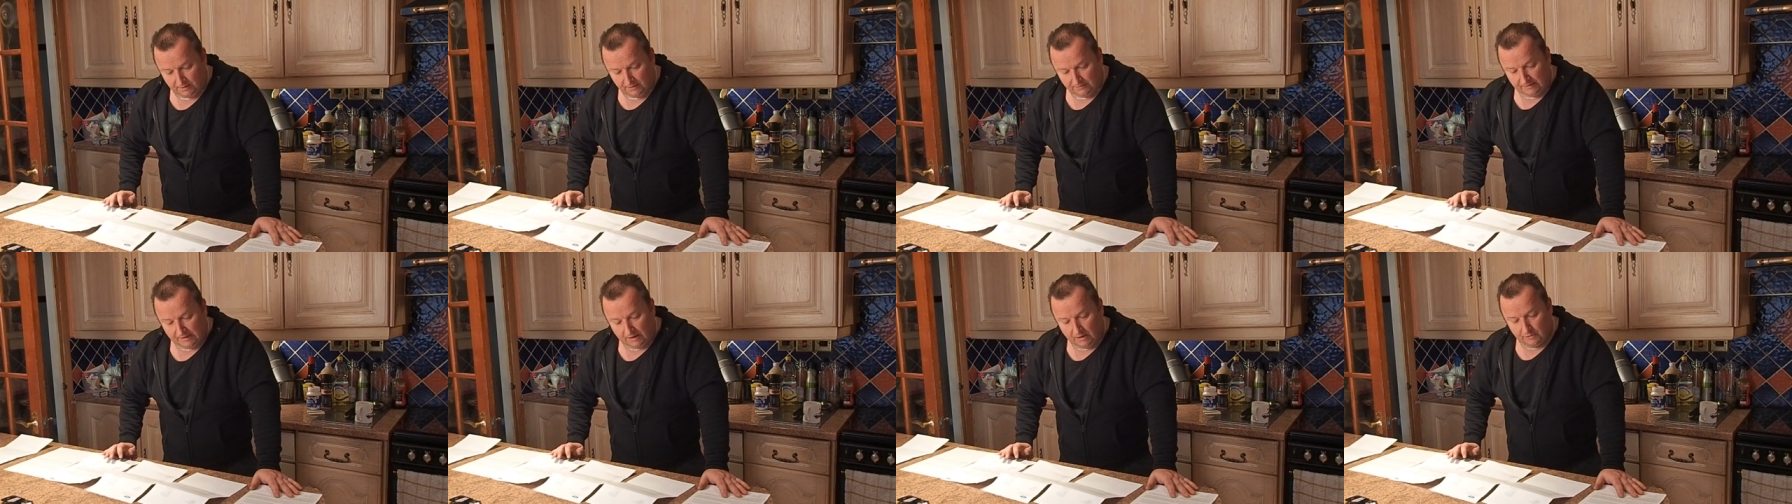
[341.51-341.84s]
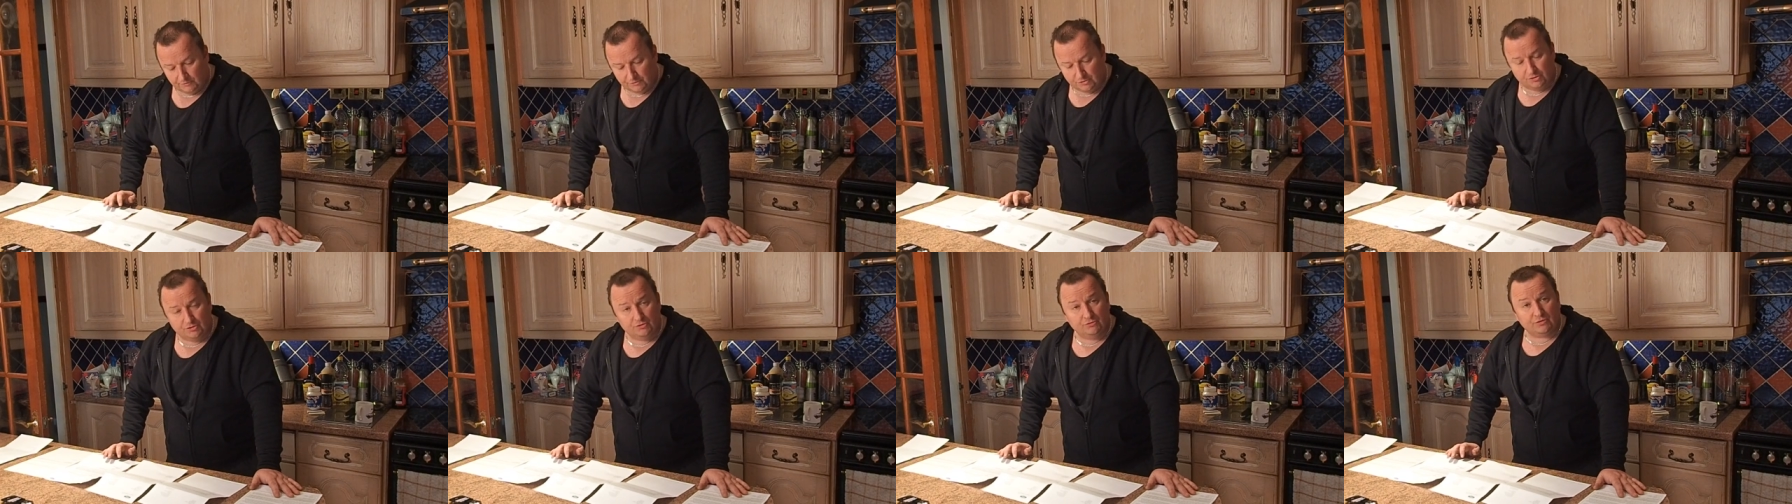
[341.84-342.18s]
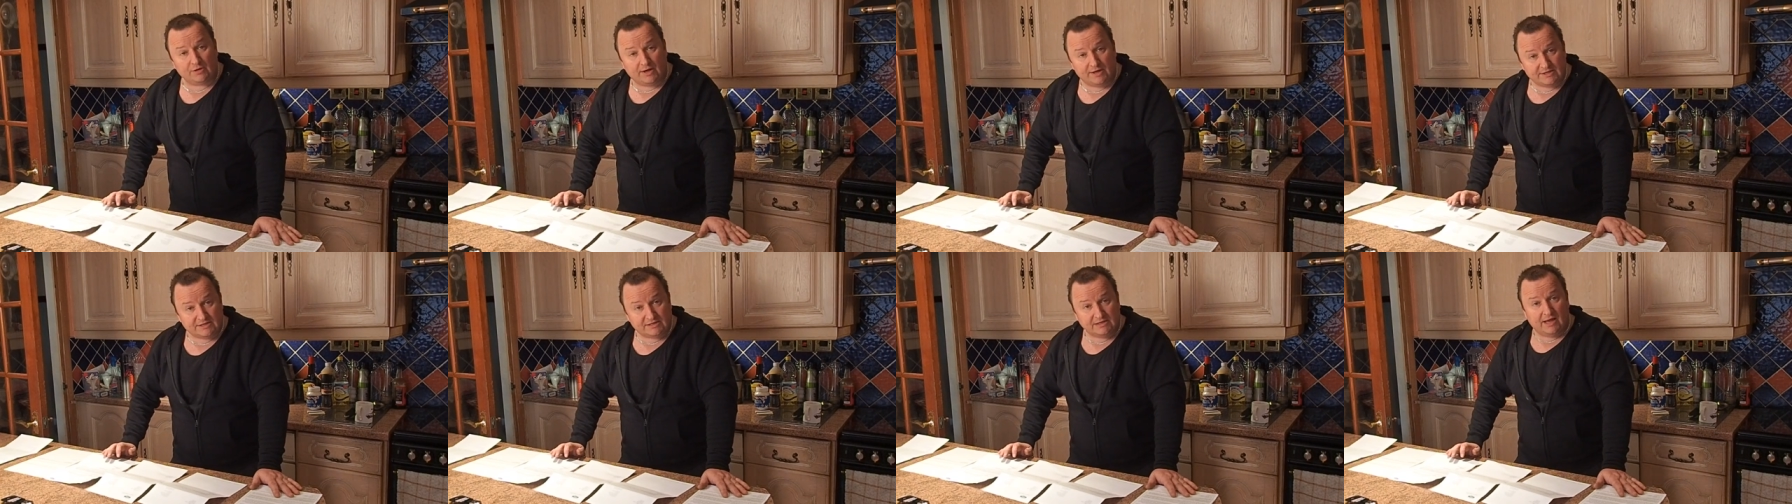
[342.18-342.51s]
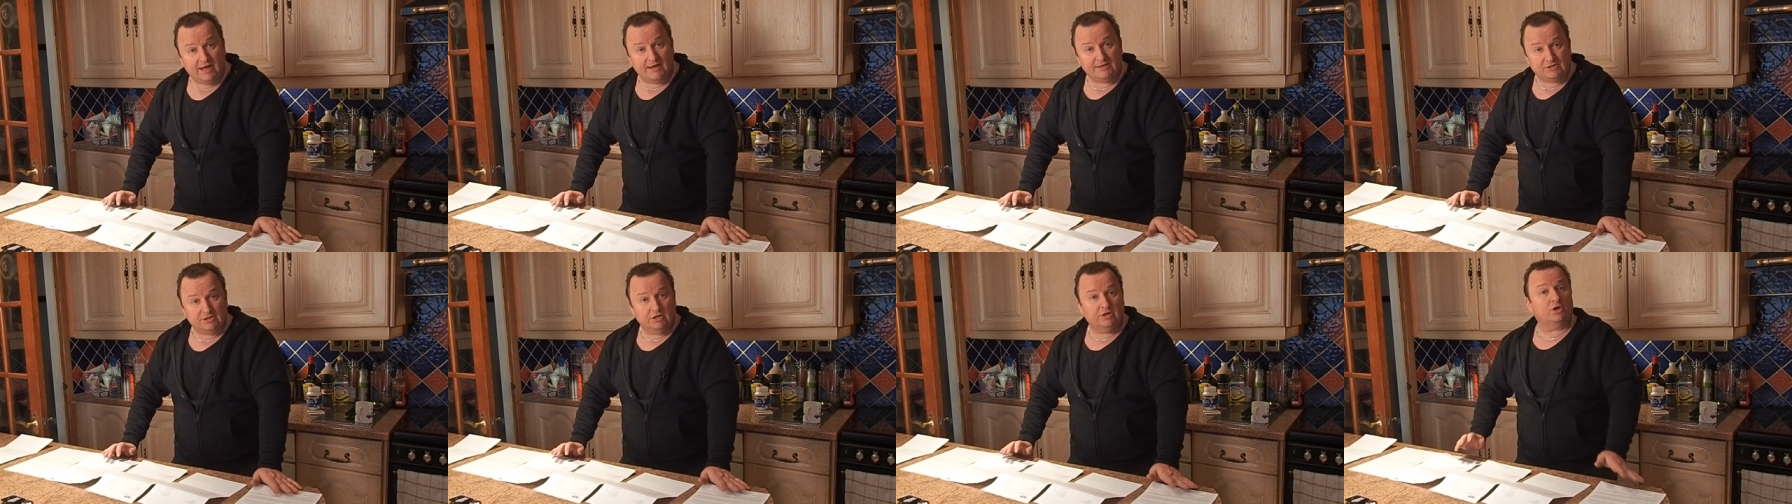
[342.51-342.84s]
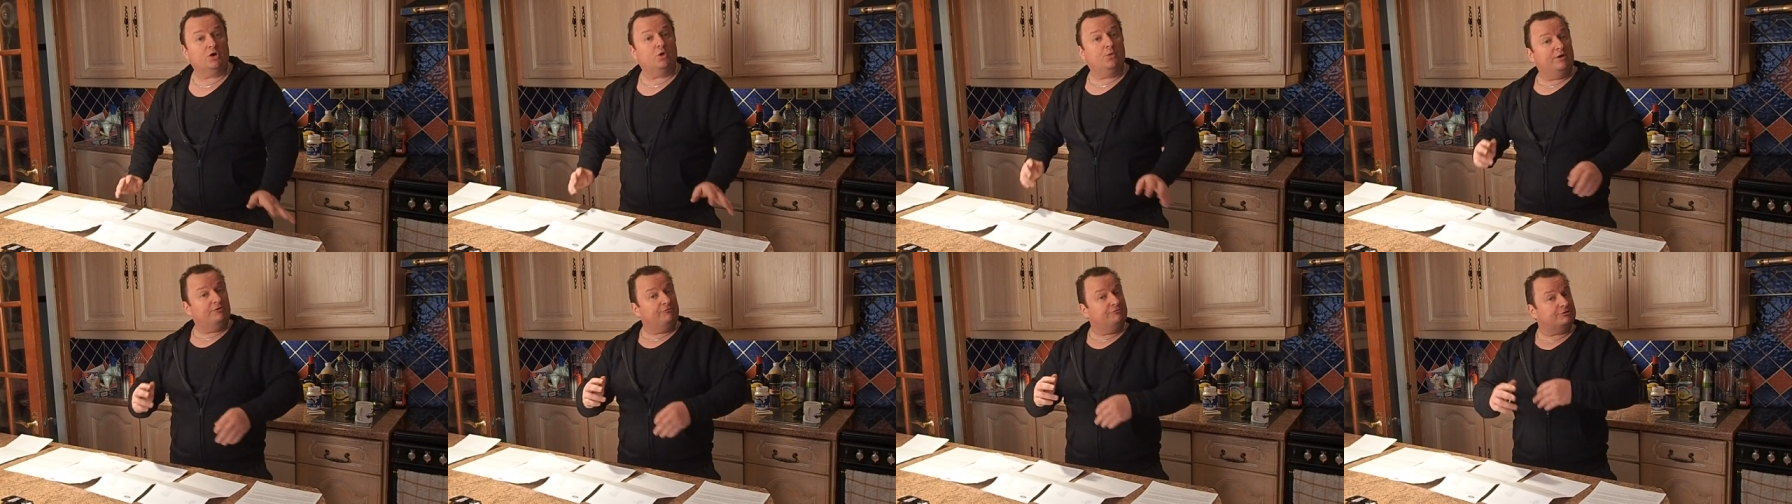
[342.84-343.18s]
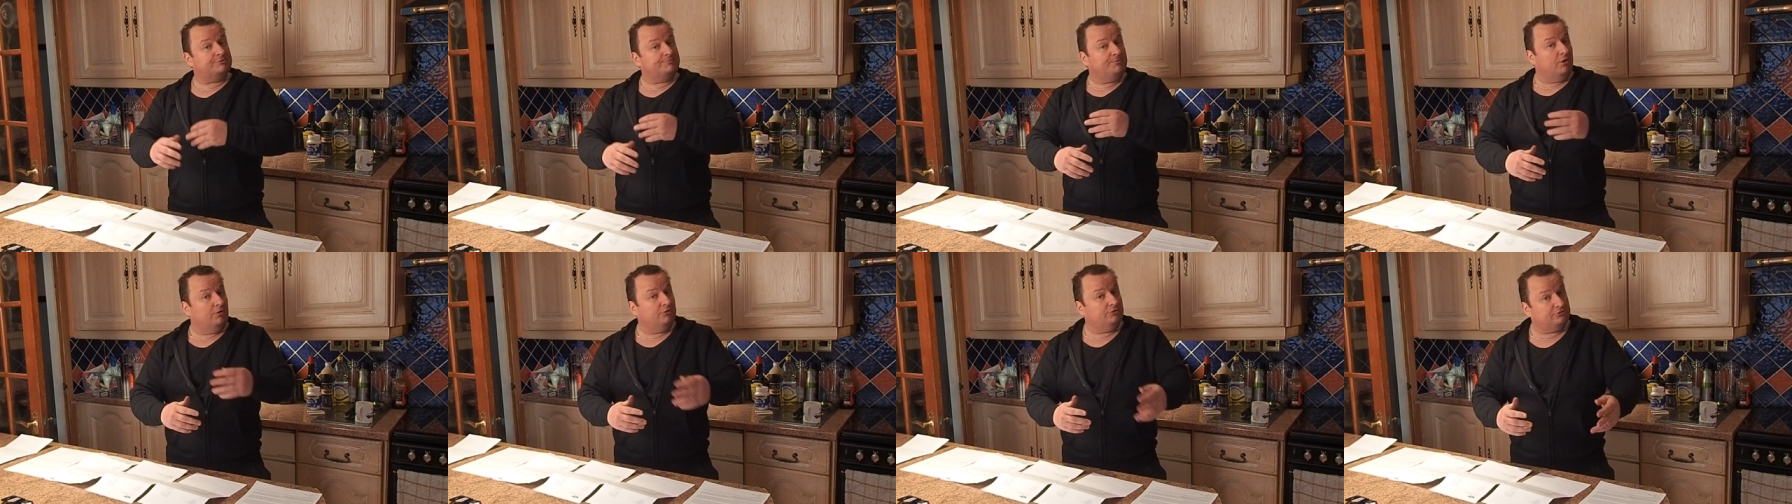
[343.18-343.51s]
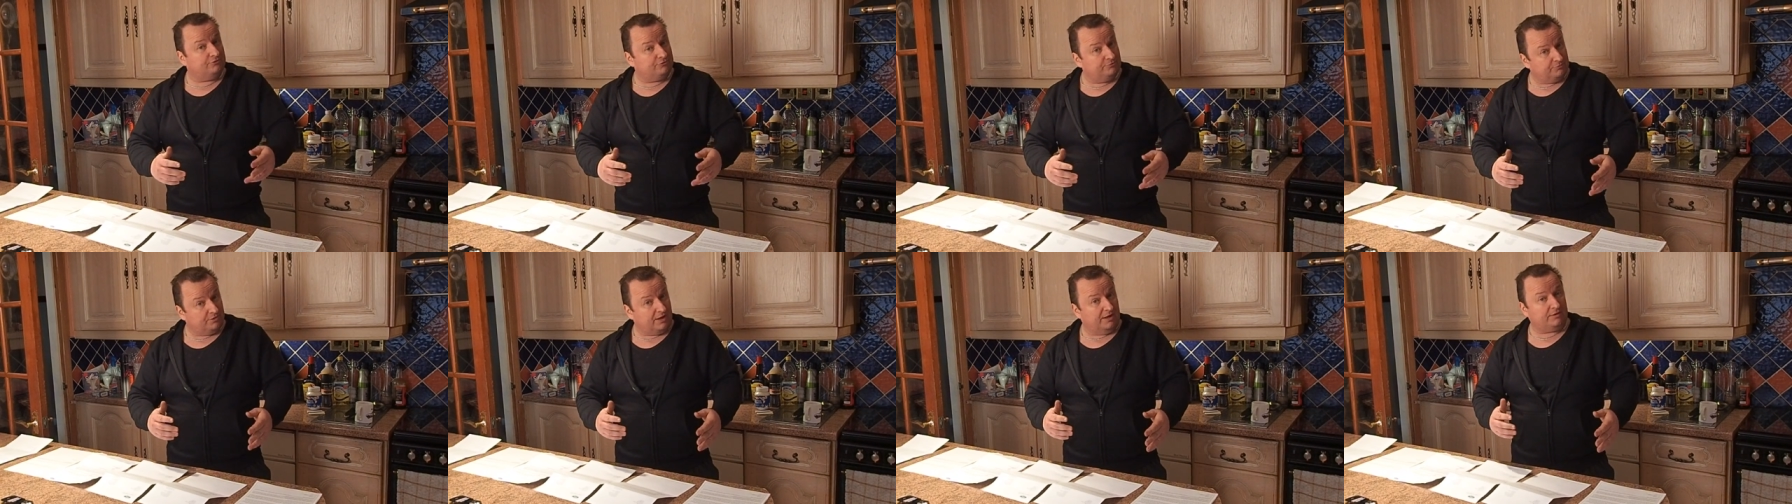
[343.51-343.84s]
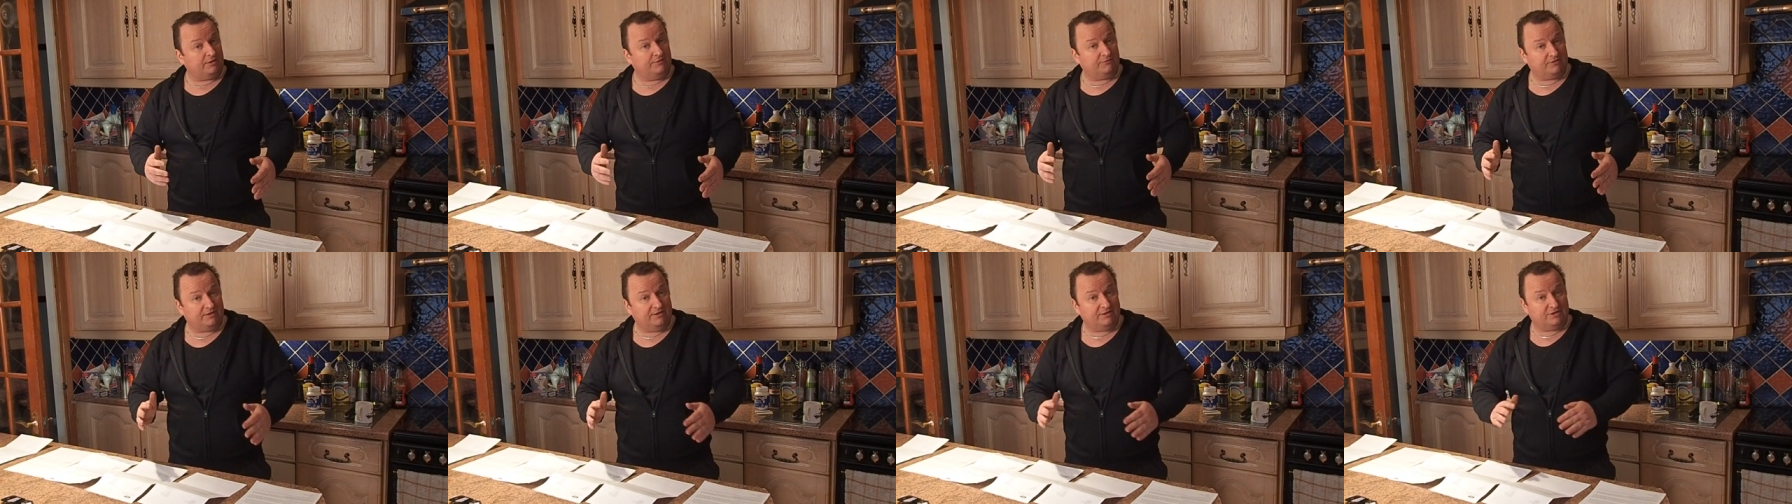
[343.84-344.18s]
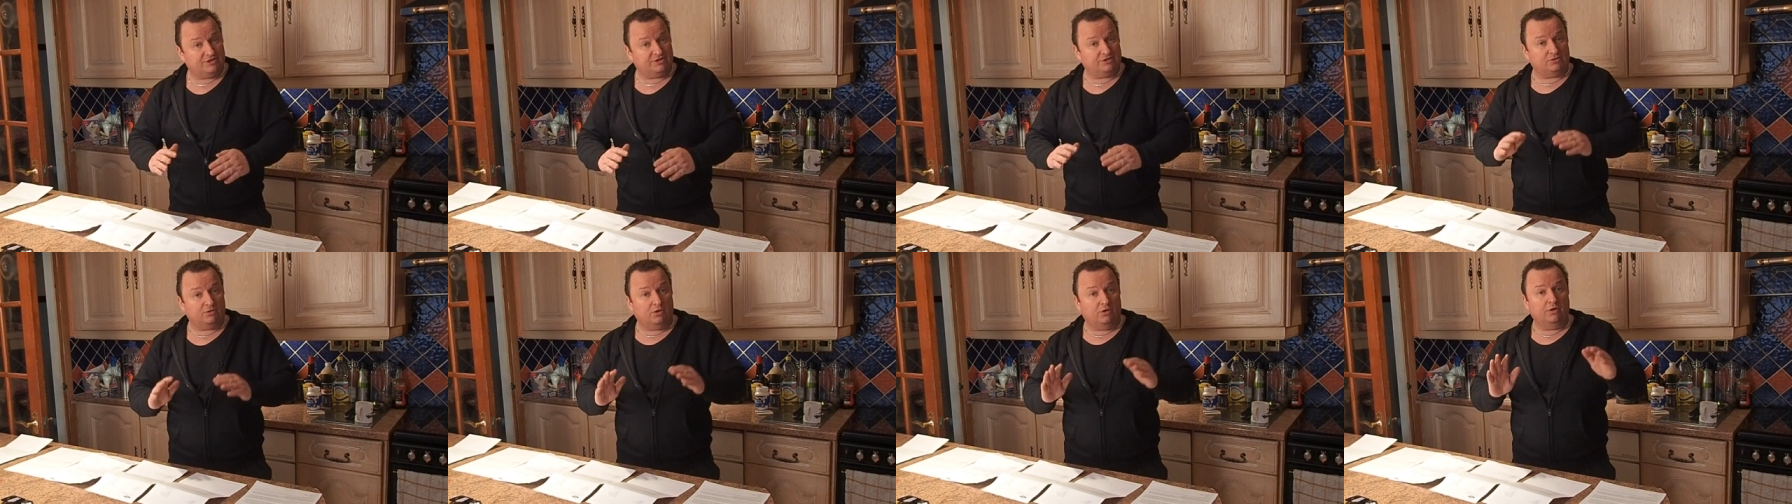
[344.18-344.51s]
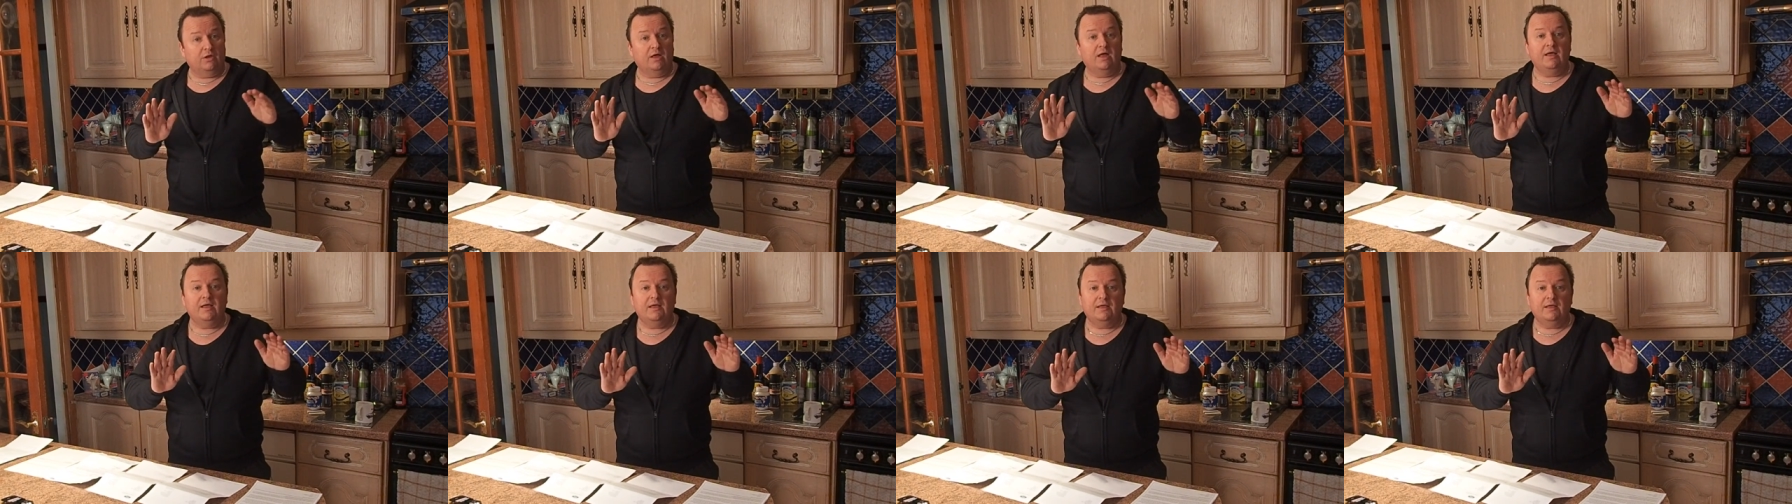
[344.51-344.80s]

Now, 2 days later, quick response from, don't forget, this is not